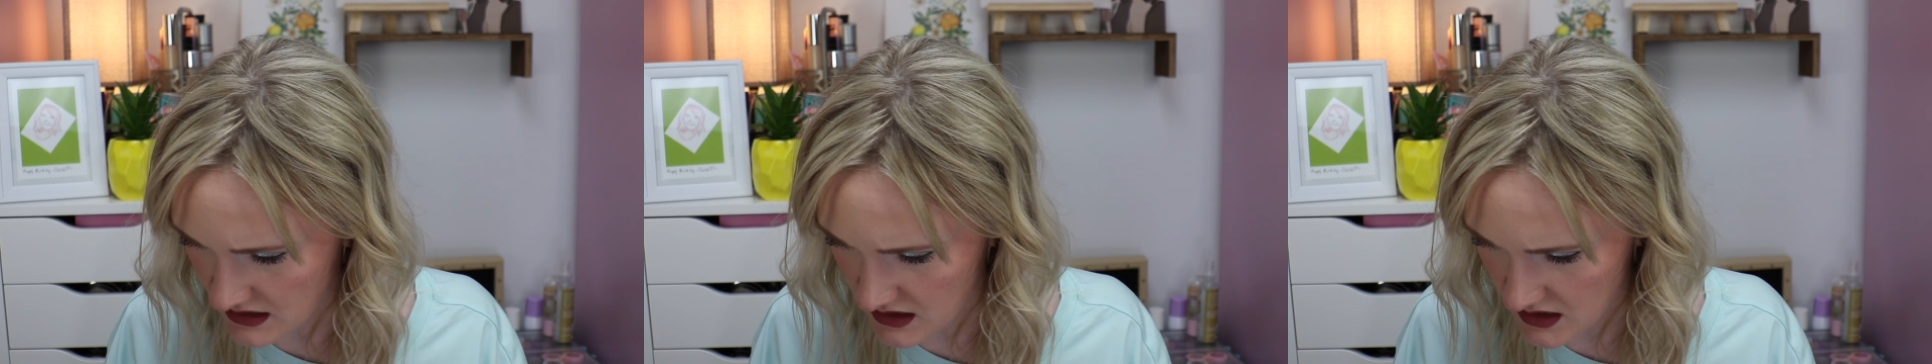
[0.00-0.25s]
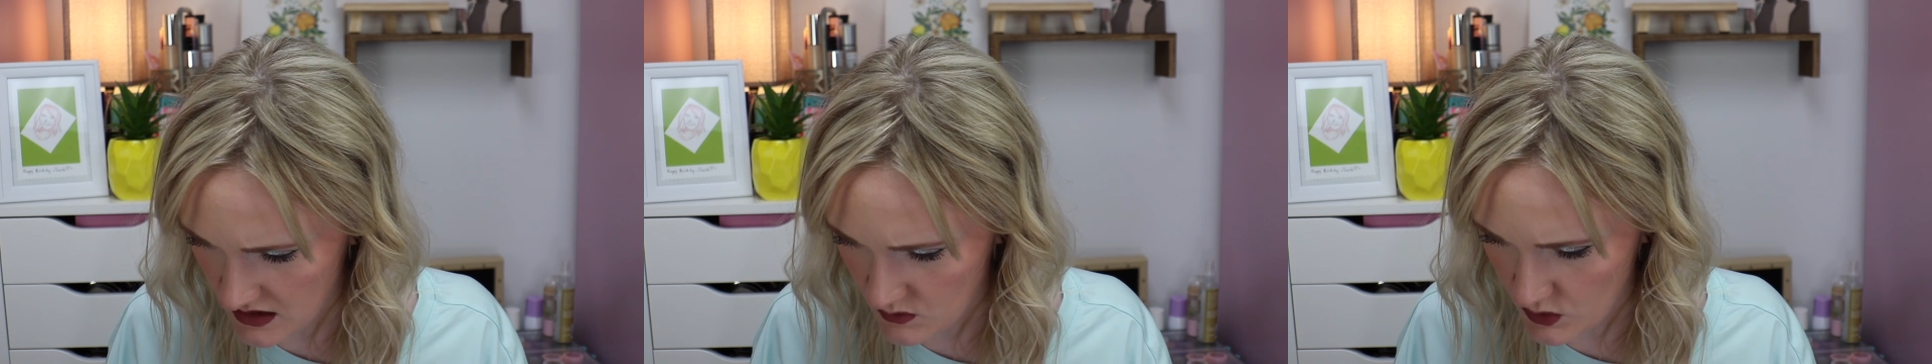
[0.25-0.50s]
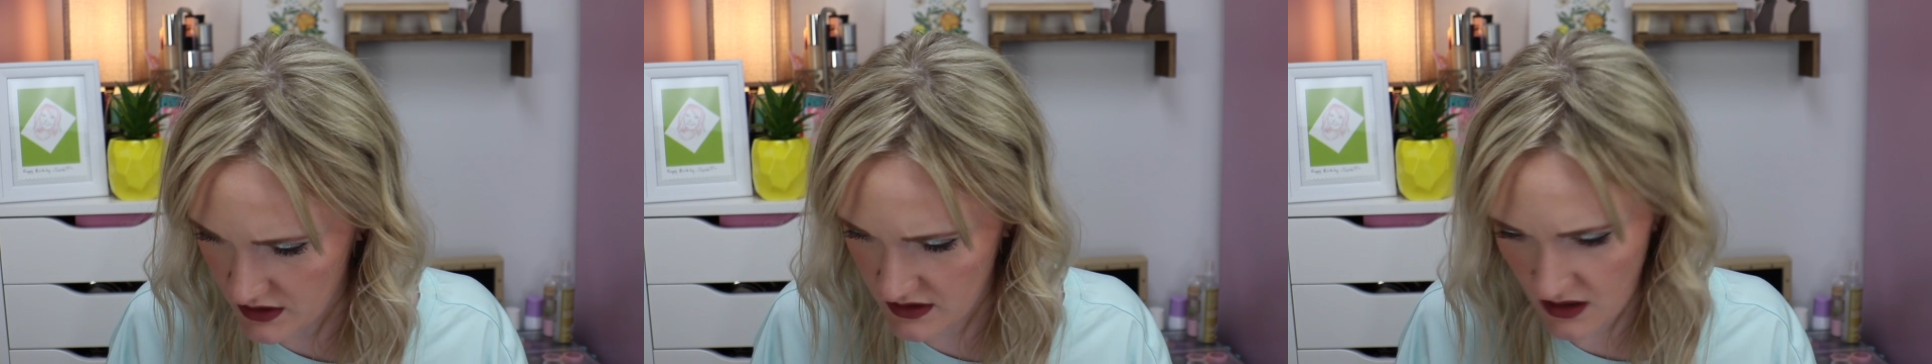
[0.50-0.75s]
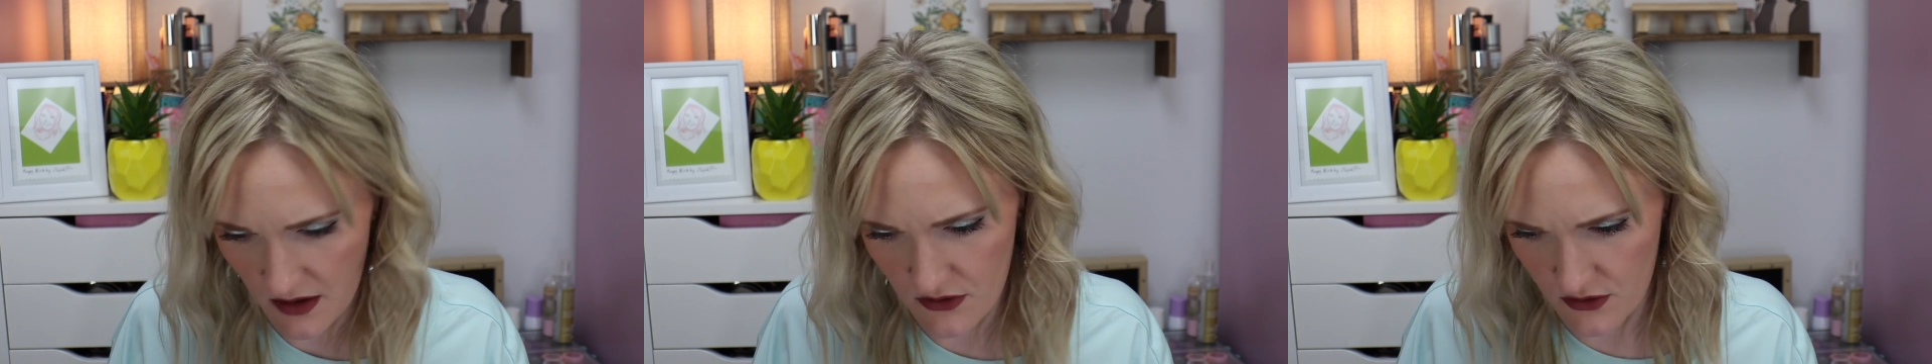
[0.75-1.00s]
Like one of
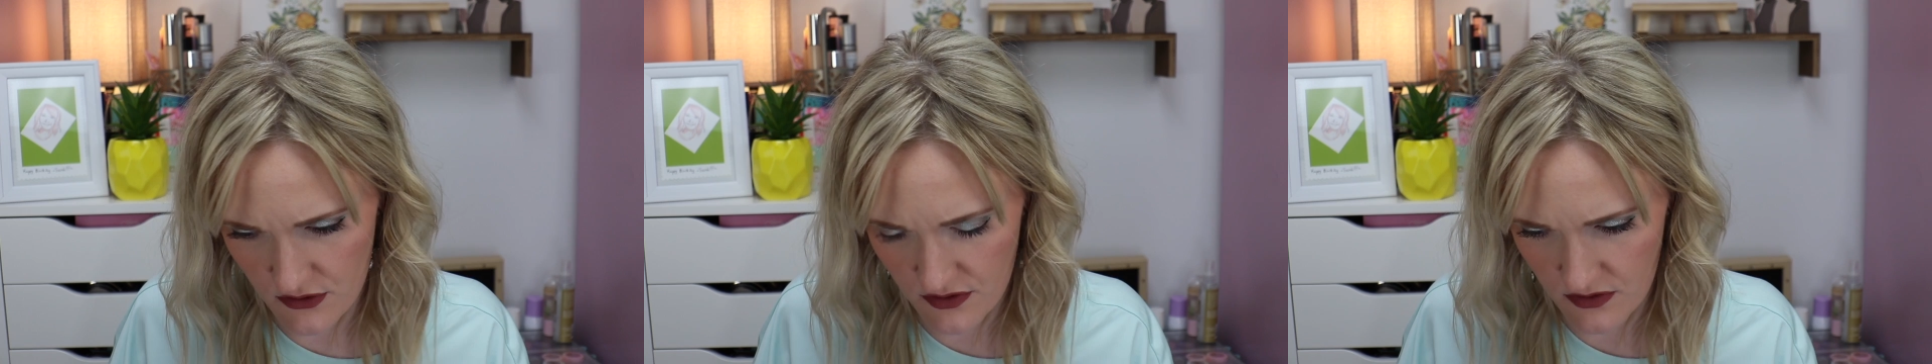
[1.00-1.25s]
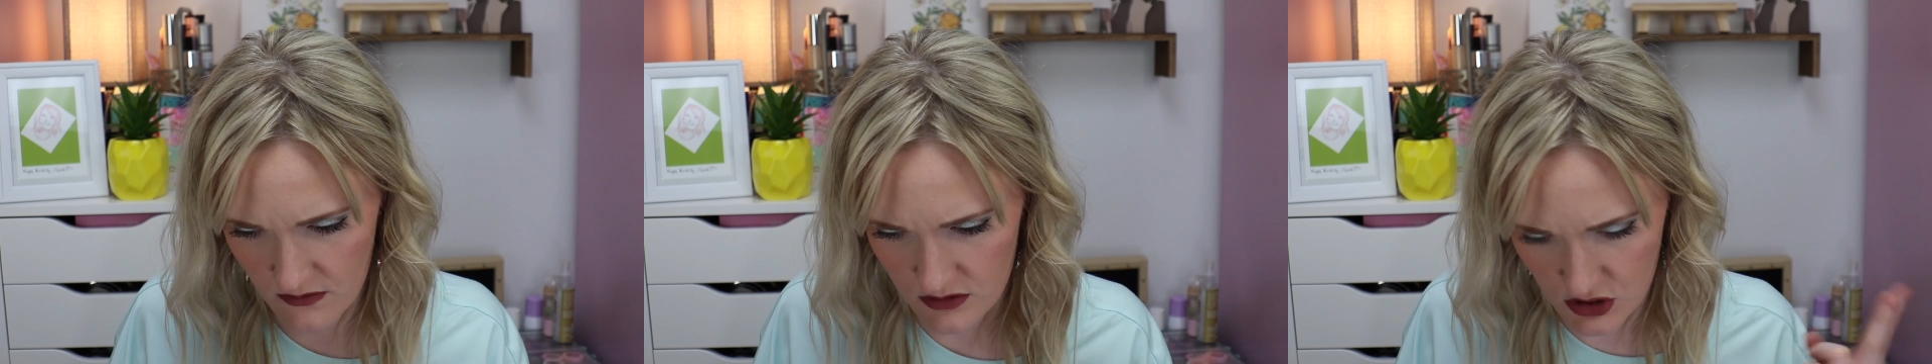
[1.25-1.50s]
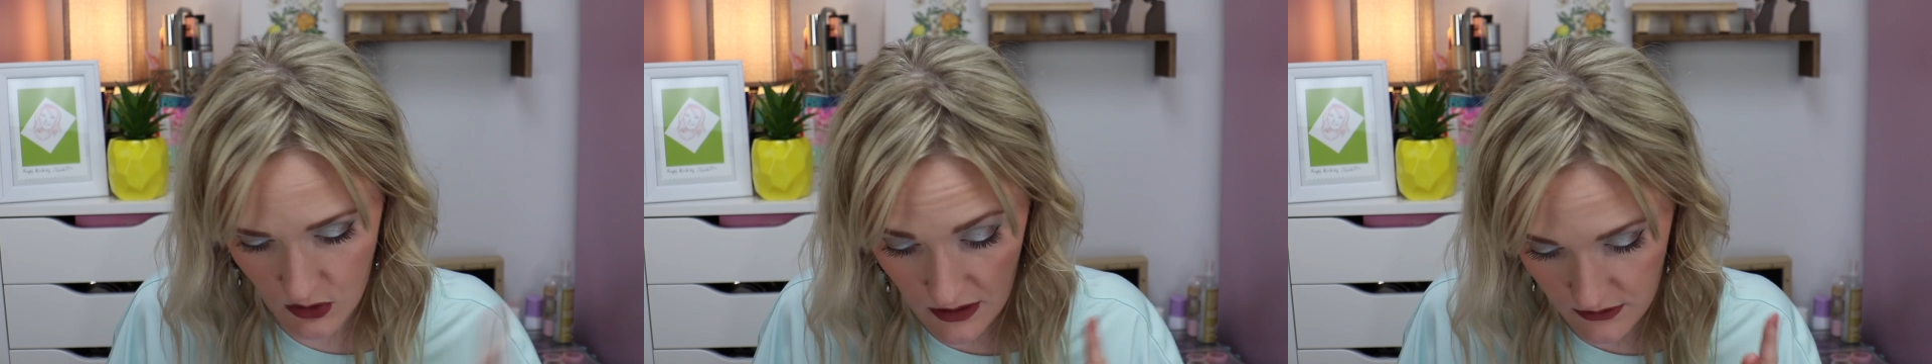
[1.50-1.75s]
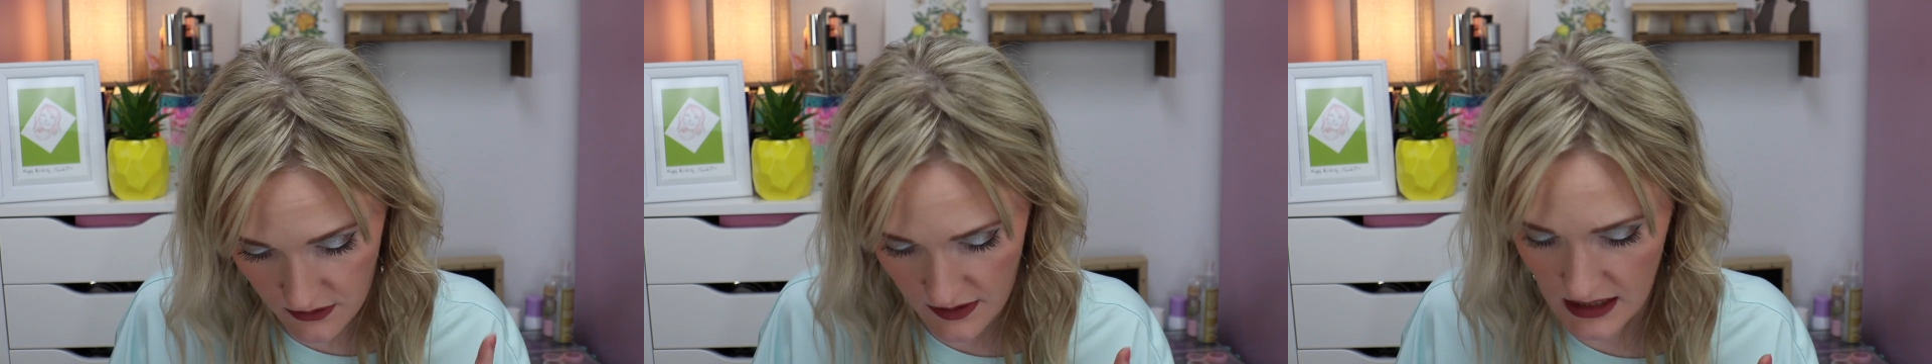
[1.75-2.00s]
the other 2
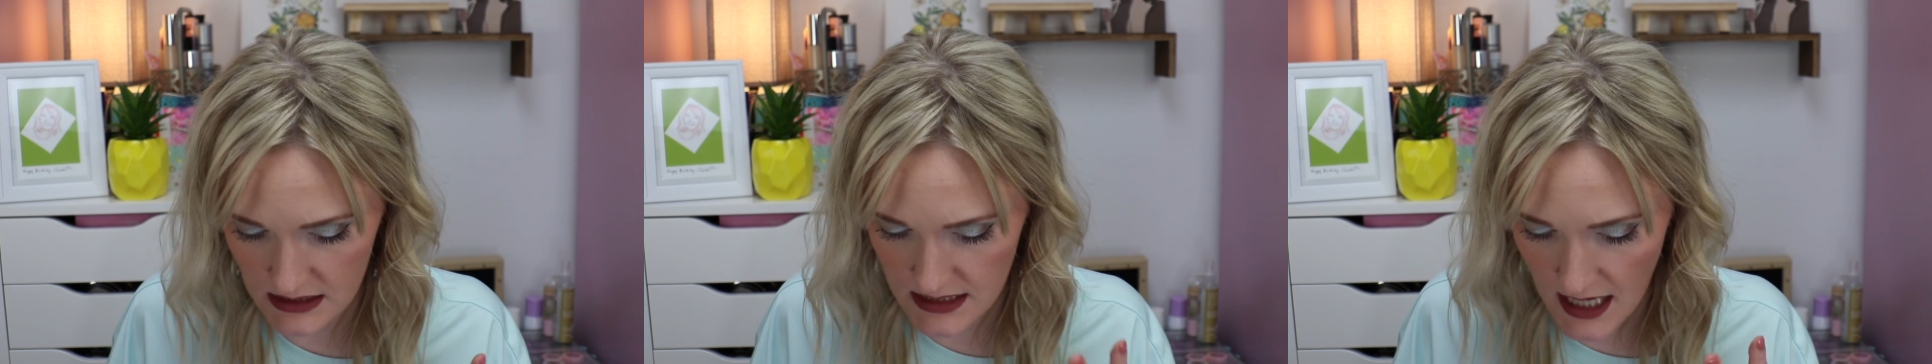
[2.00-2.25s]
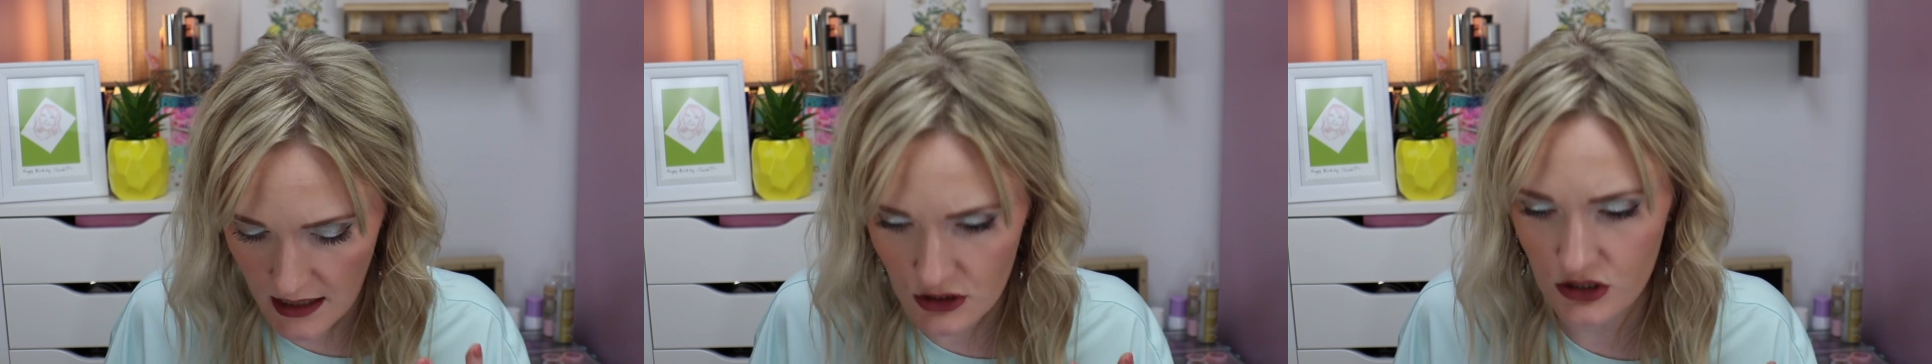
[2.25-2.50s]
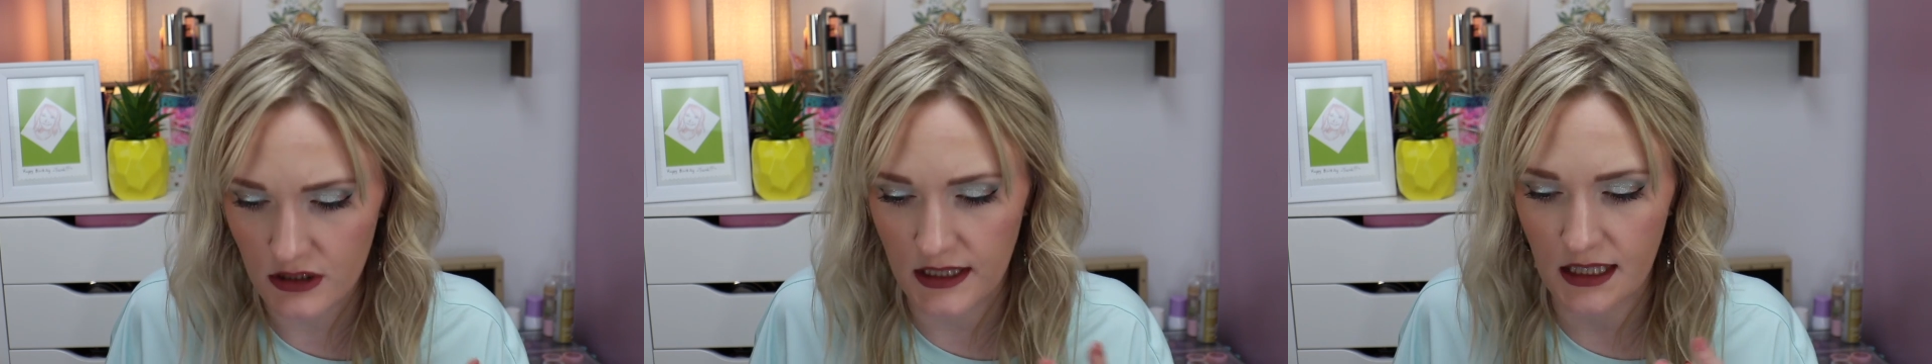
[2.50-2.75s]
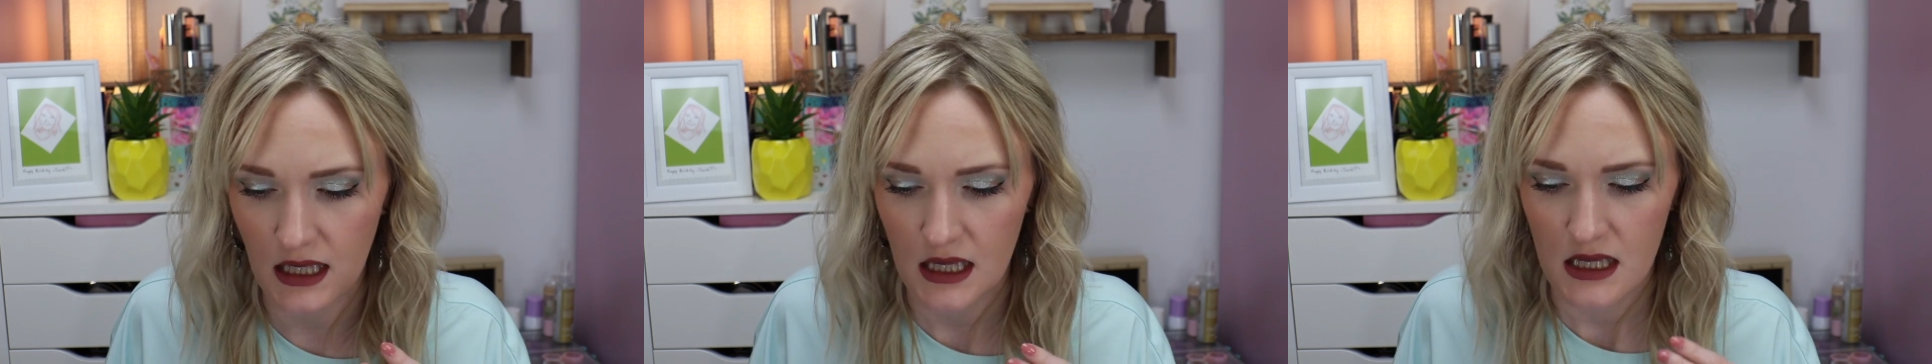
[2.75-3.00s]
other things
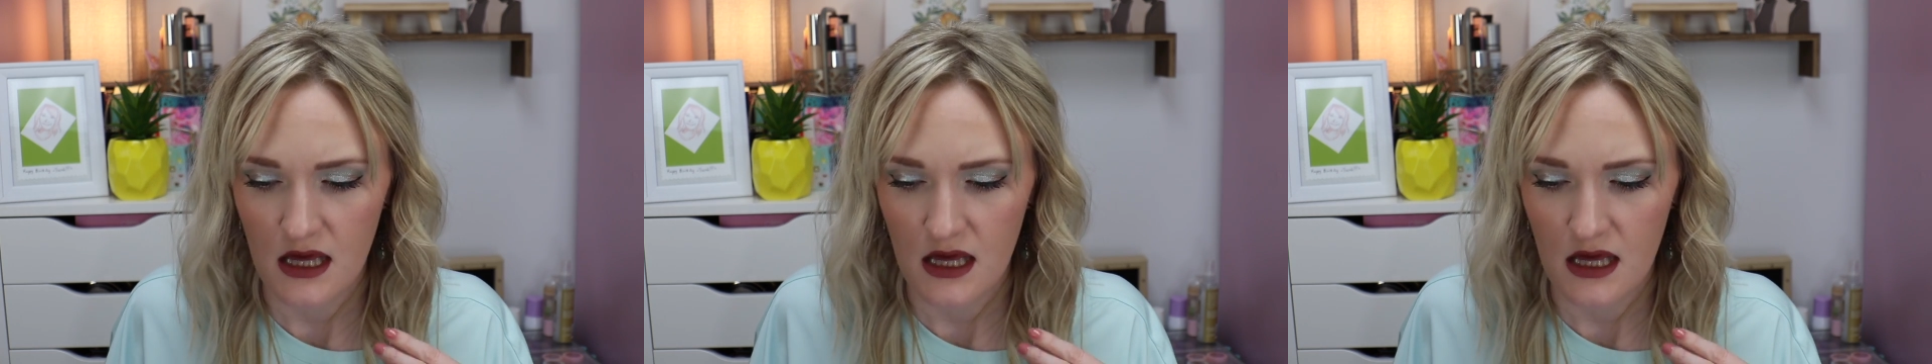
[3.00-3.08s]
actually